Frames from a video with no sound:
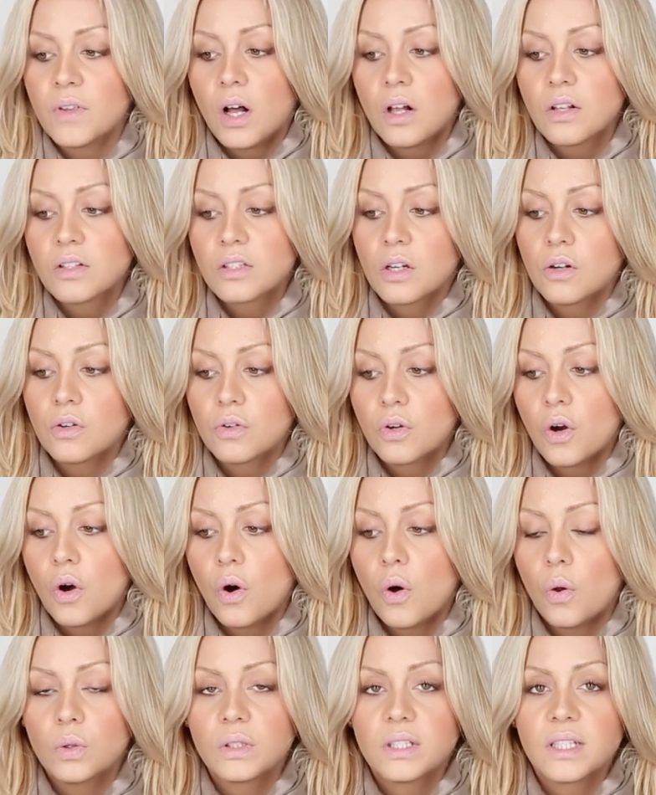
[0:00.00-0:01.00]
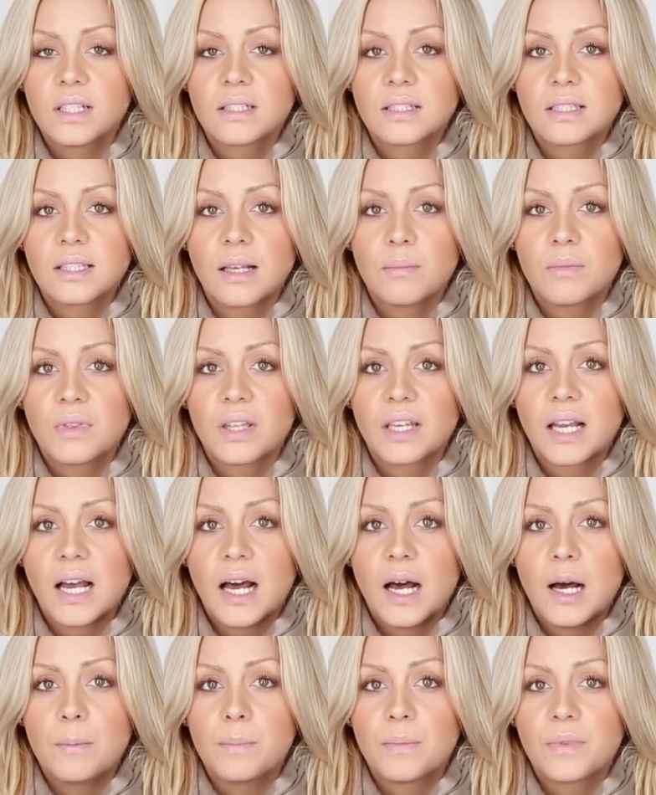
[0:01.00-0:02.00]
Also holding something
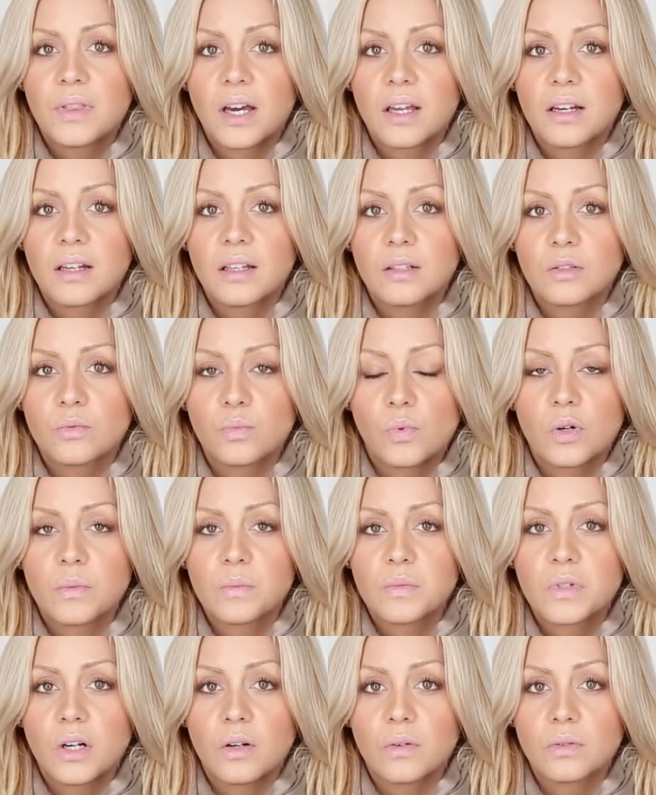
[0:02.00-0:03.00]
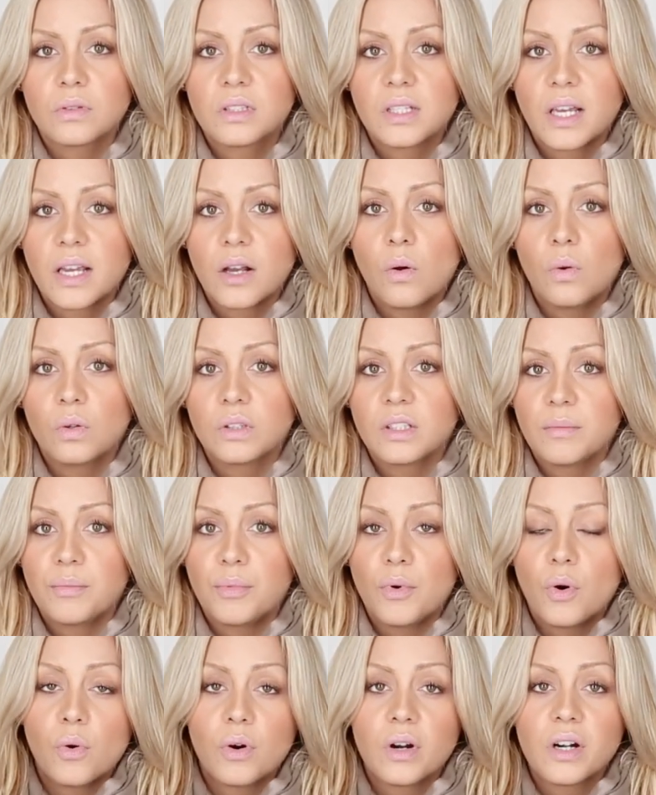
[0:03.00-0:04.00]
up that is warm tone, say hold up
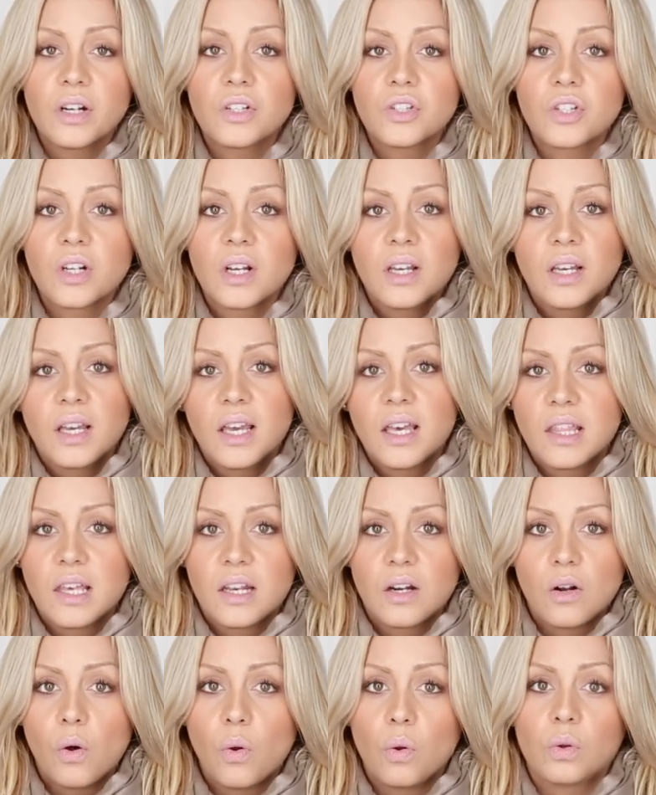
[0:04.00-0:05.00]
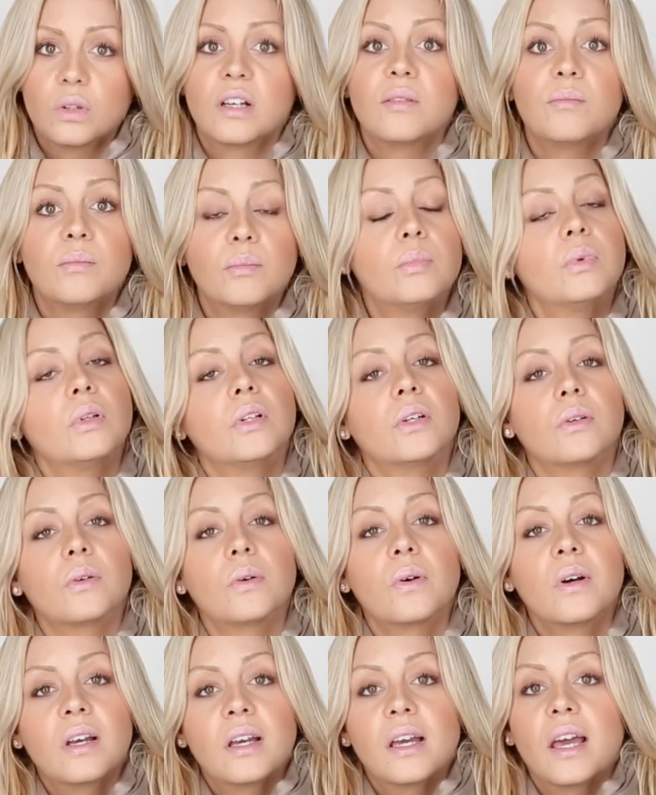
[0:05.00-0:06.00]
orange and then hold up
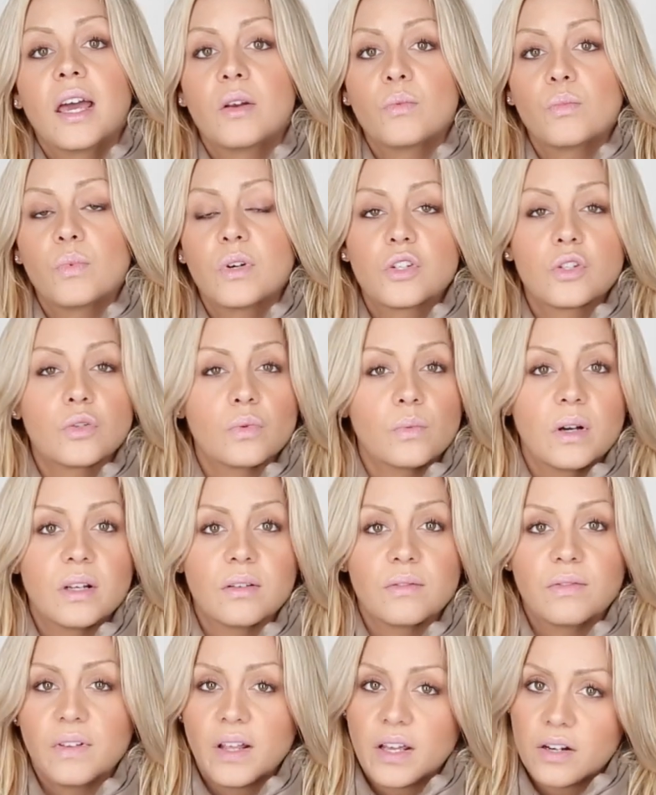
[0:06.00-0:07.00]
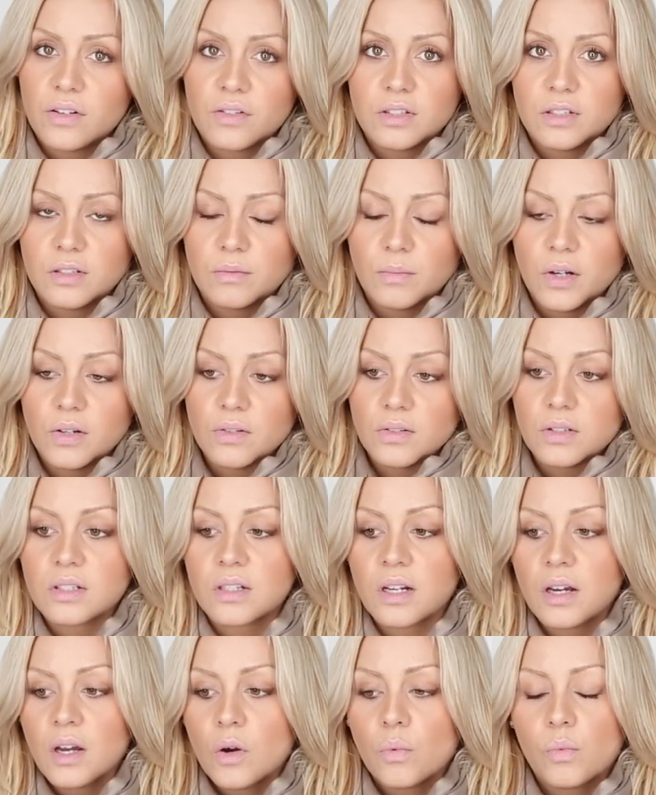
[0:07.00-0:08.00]
blue and which one flatters you
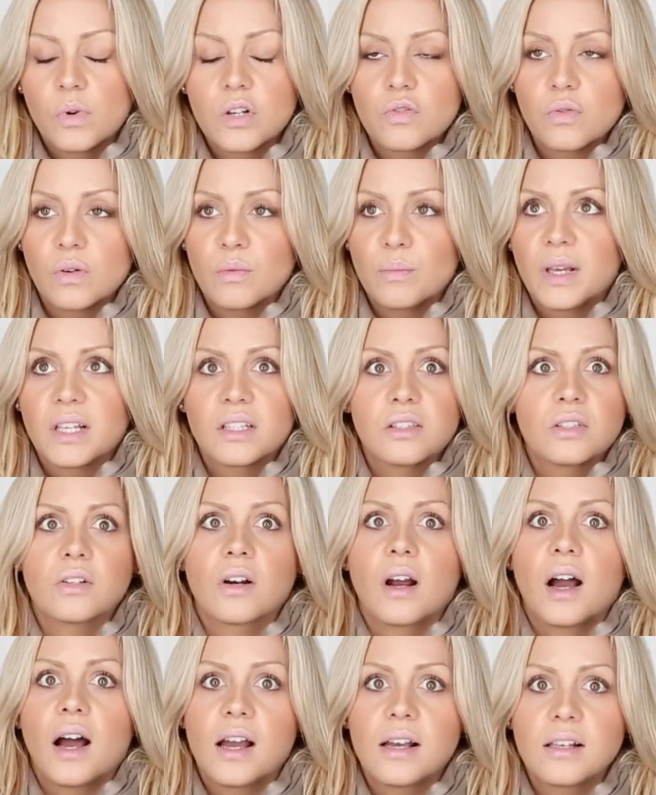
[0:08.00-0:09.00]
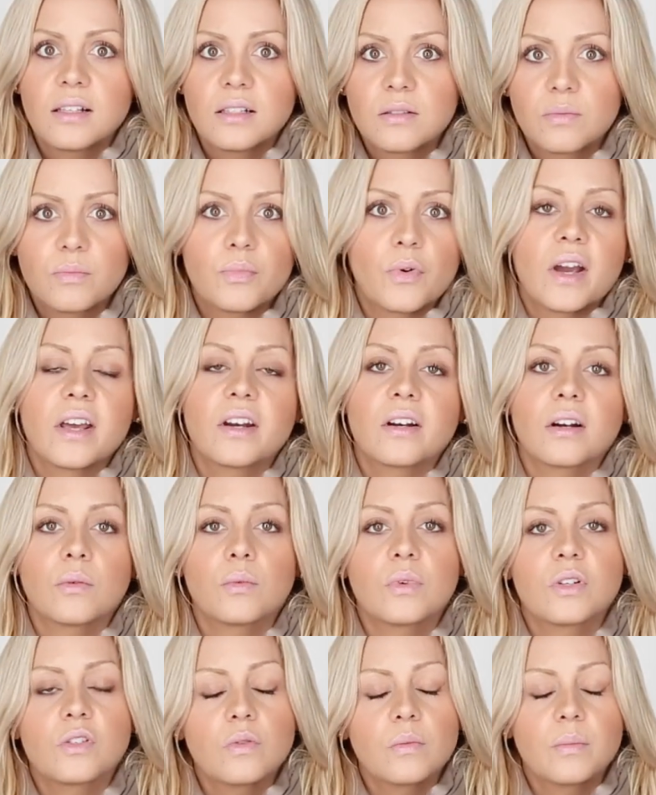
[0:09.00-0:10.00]
most, which one makes your eyes brighter,
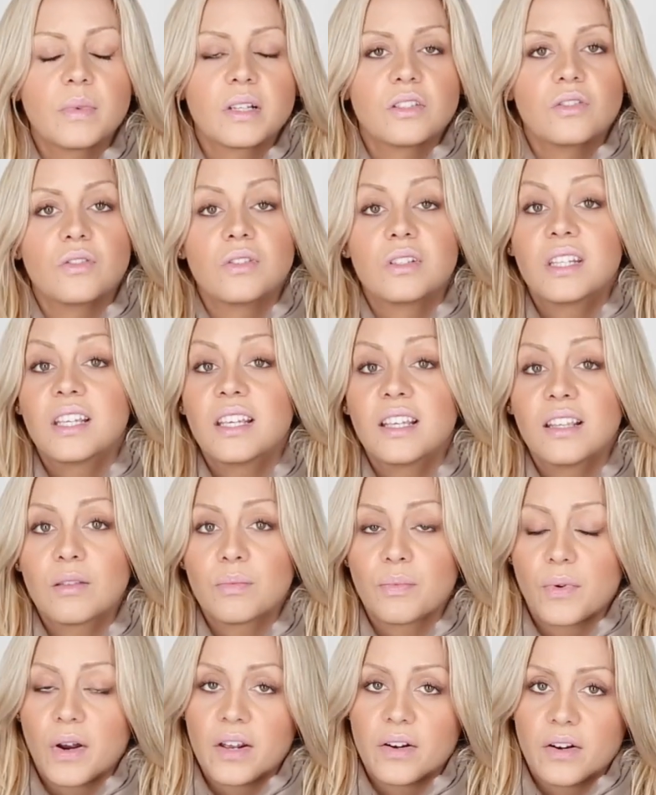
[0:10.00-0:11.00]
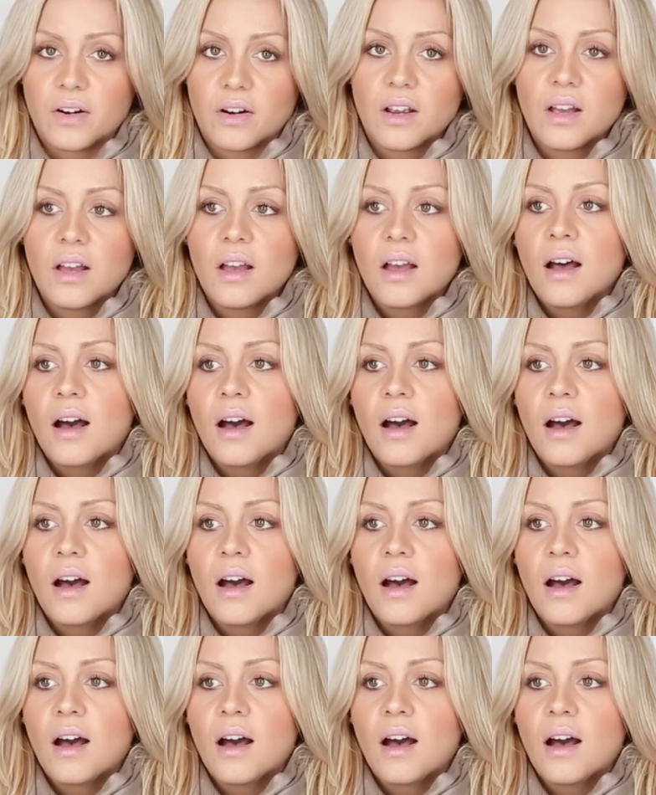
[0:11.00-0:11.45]
which one makes your teeth brighter